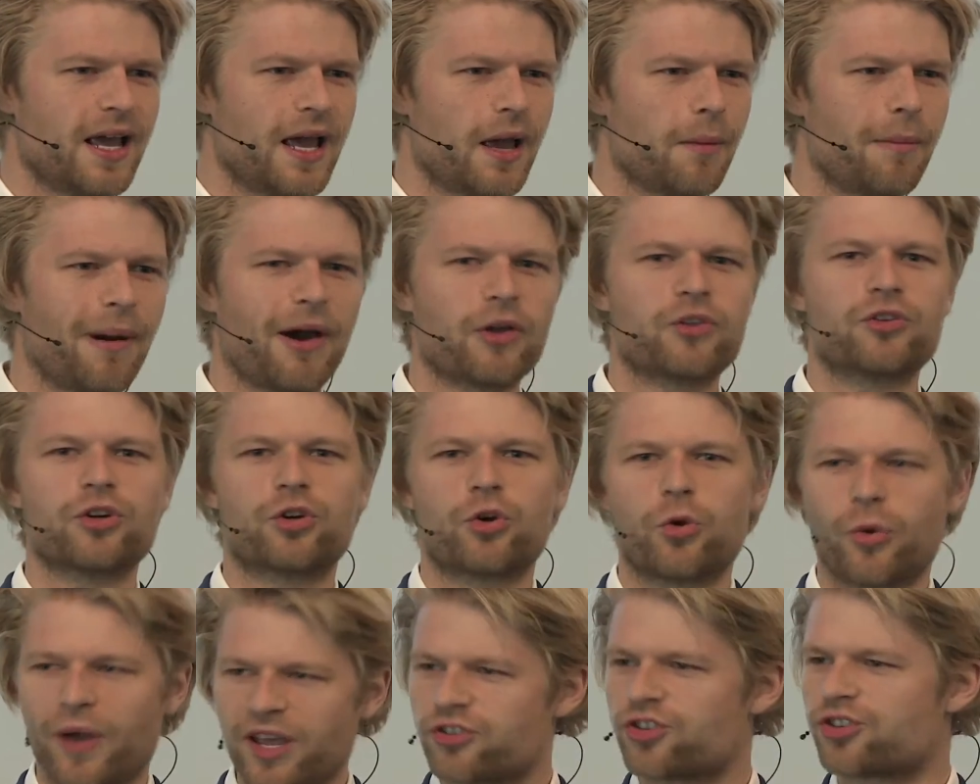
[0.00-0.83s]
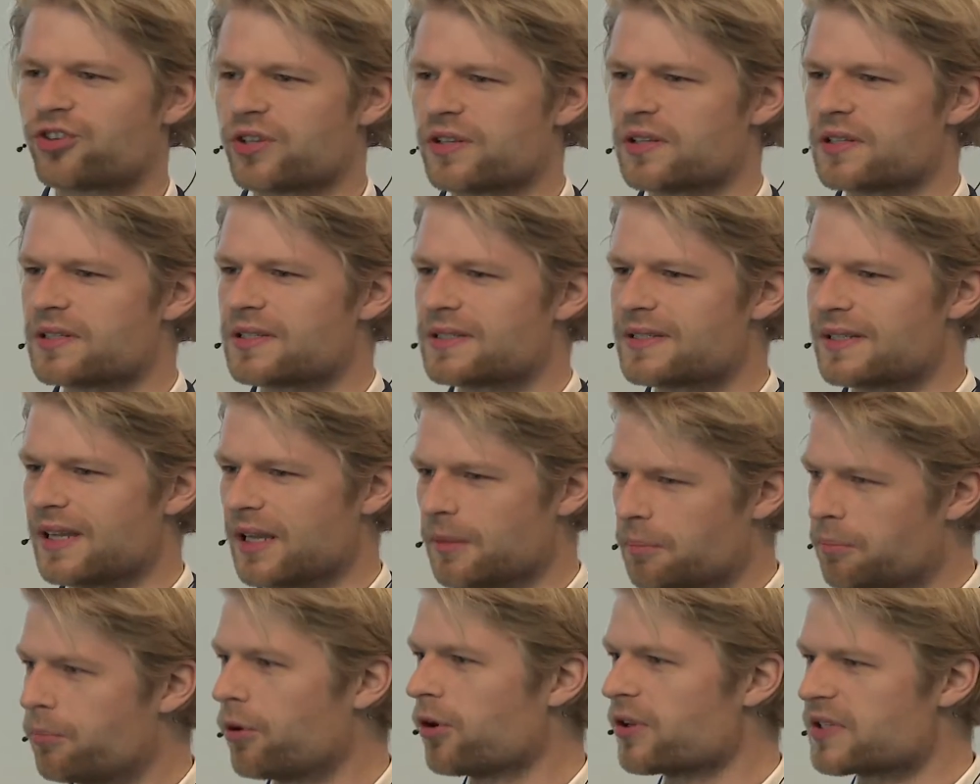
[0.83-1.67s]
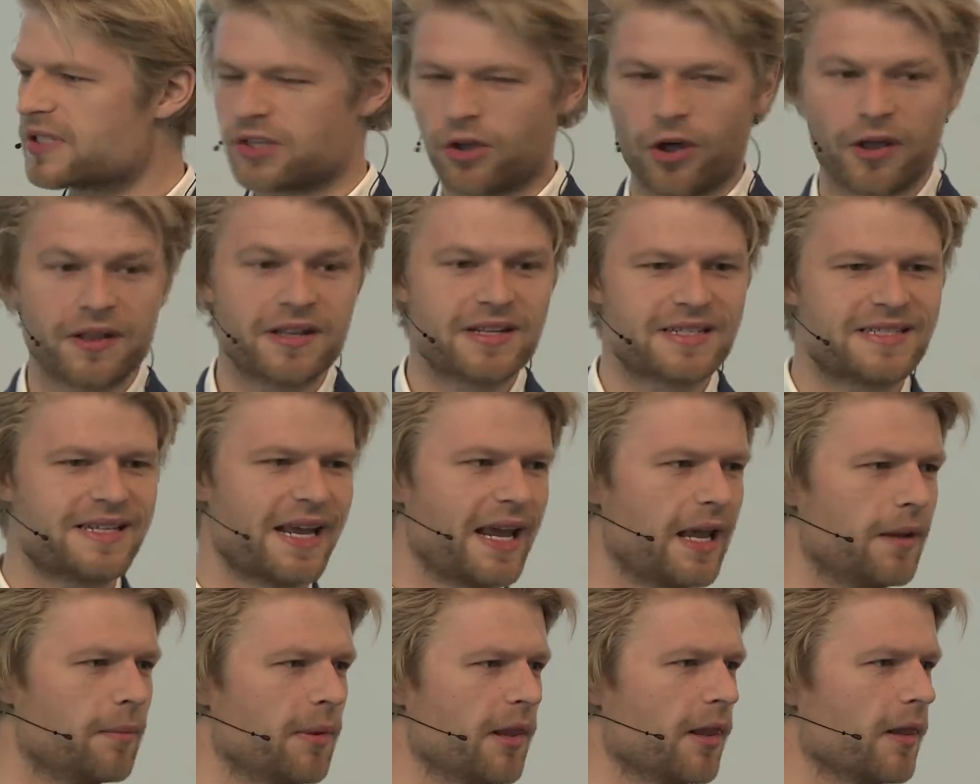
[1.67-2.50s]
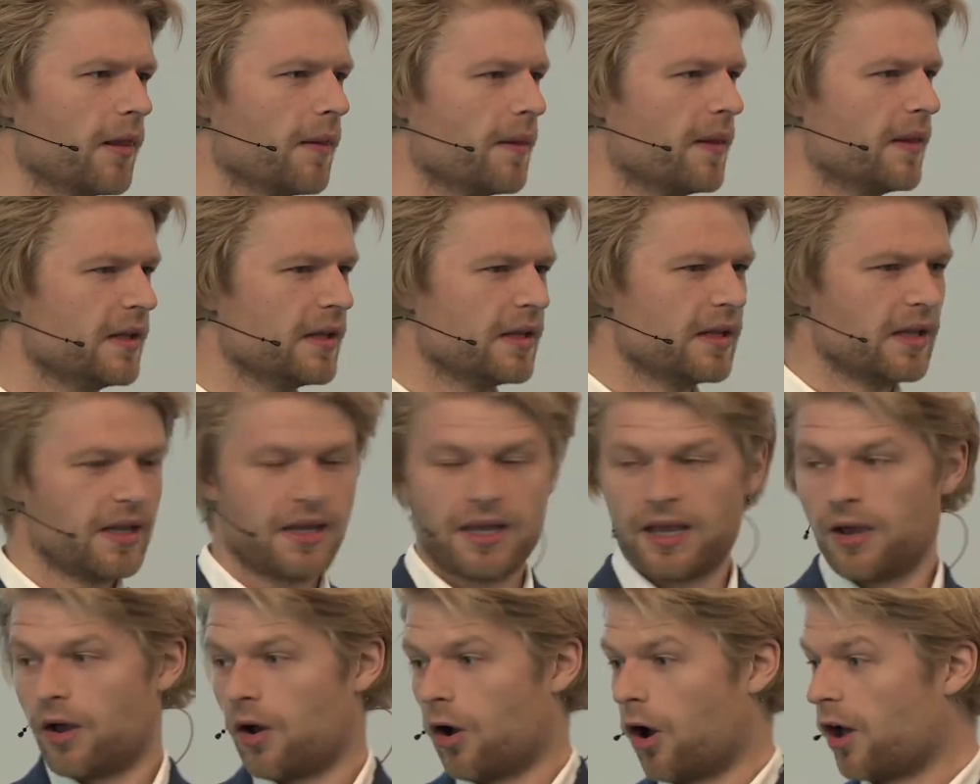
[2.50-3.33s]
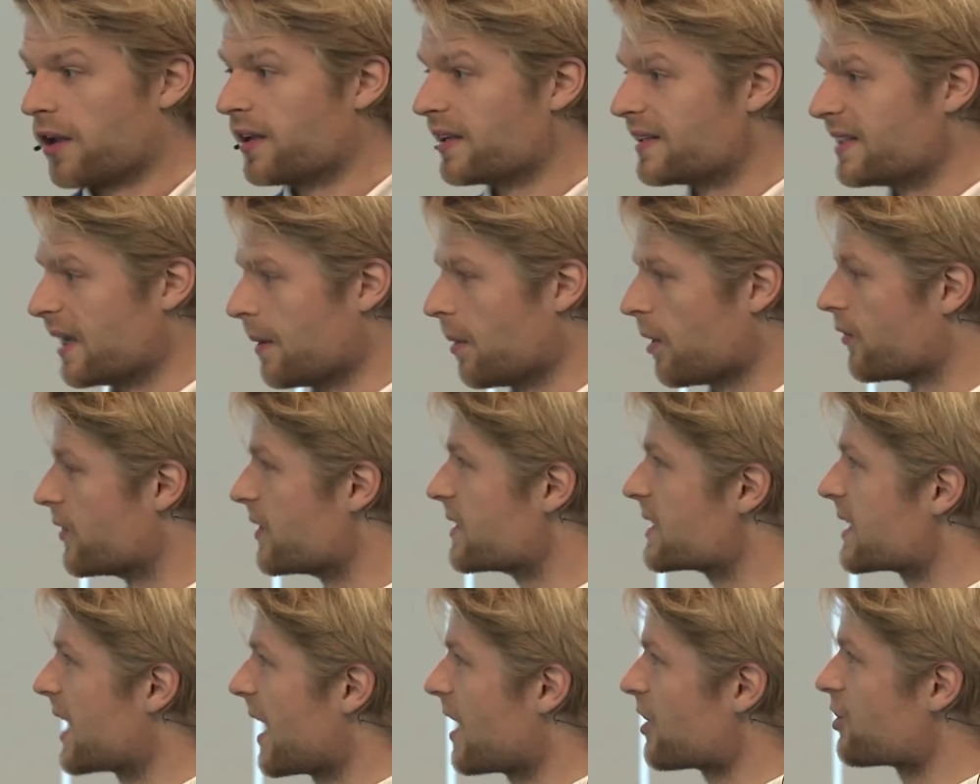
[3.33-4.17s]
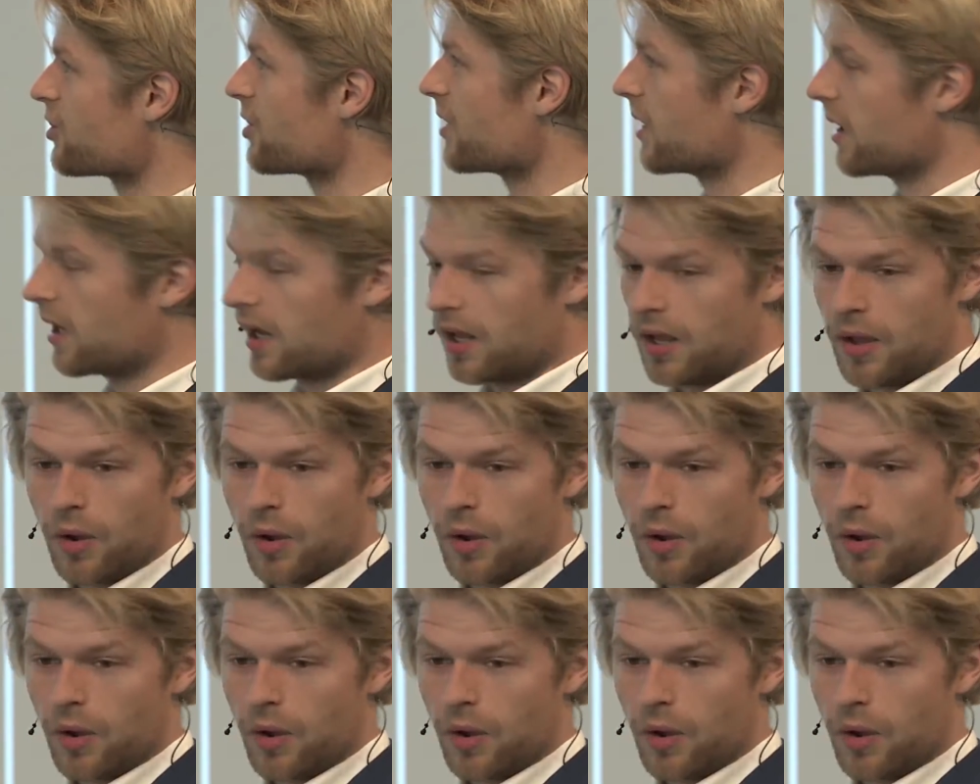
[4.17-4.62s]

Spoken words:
about the questions it puts on the table of discussion.